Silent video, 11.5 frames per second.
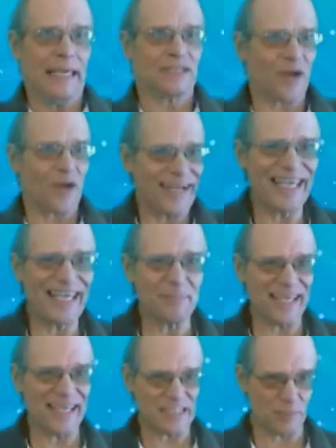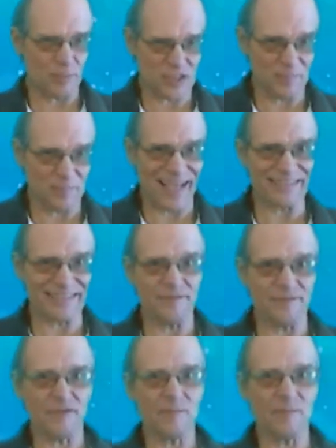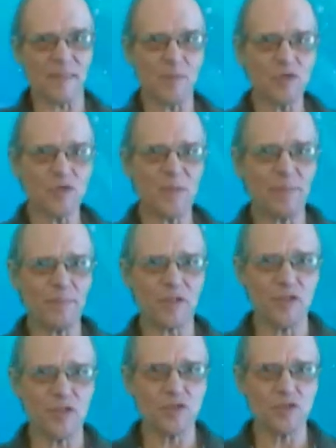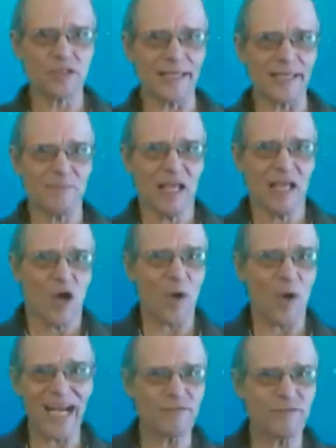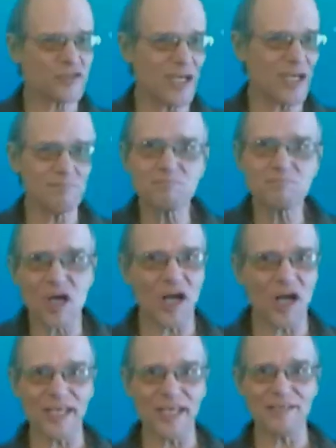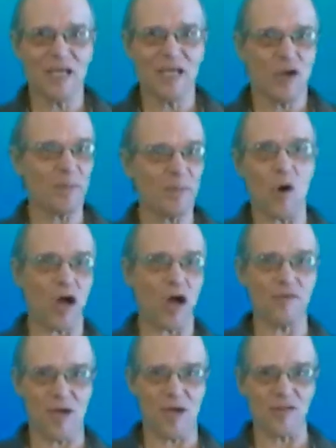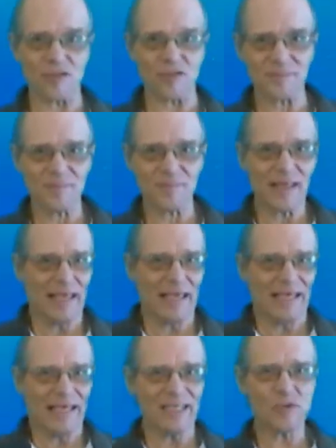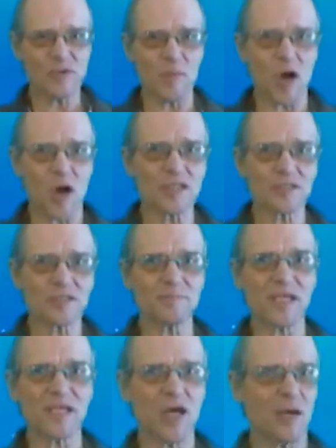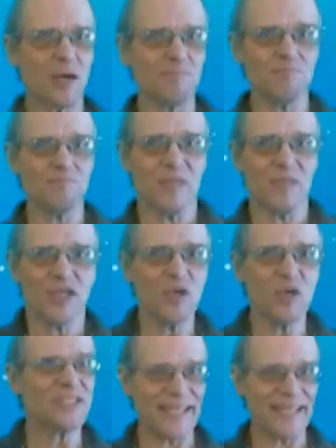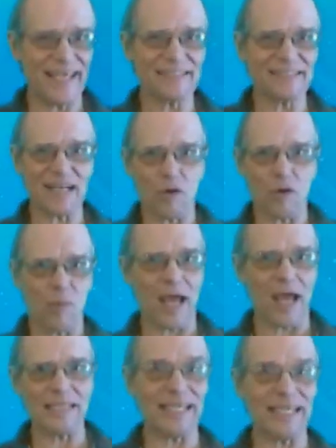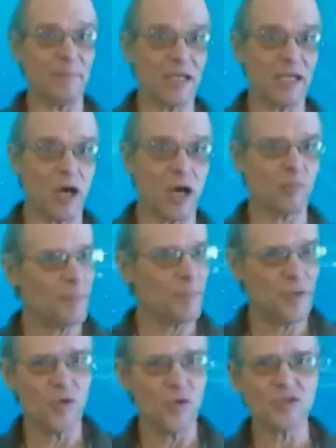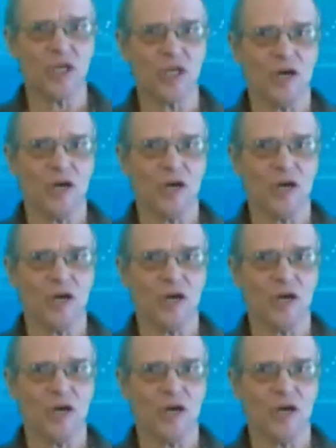Try to keep things in perspective. Most people are usually waiting for some cutting remark from others. These remarks become huge things in our minds and become rebukes